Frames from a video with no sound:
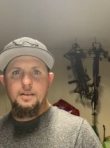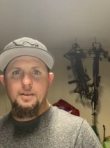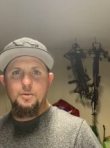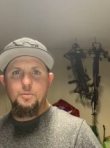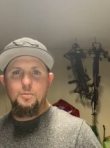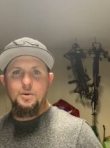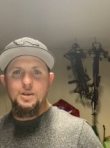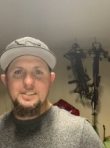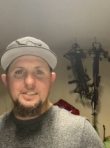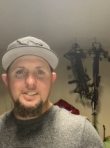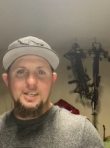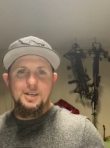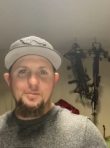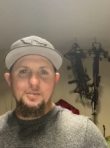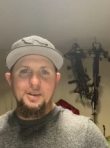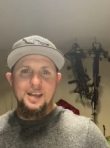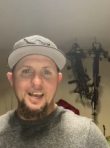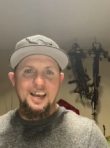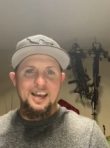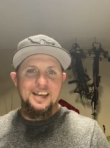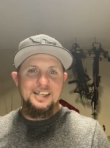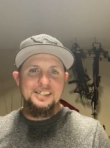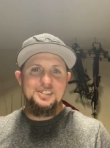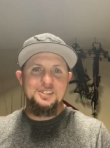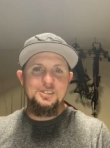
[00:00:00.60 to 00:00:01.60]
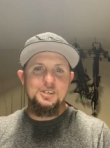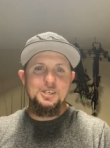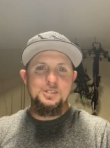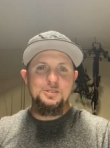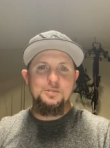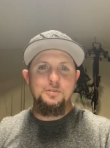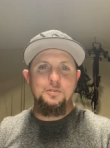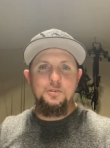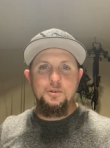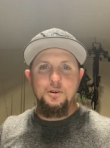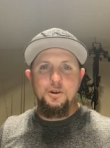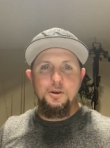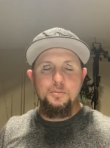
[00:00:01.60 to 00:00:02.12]
What's up guys, Chris from
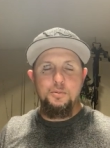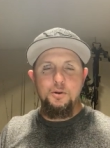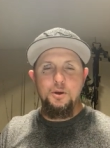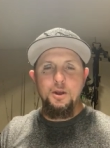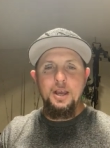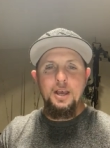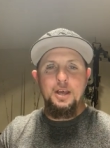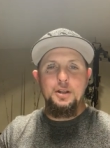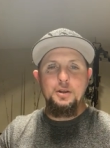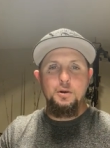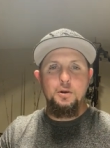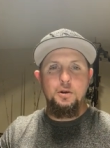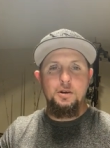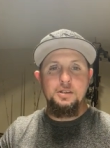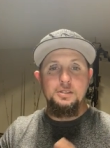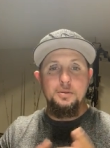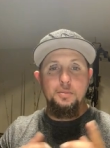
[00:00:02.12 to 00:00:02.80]
Florida Boy Outdoors.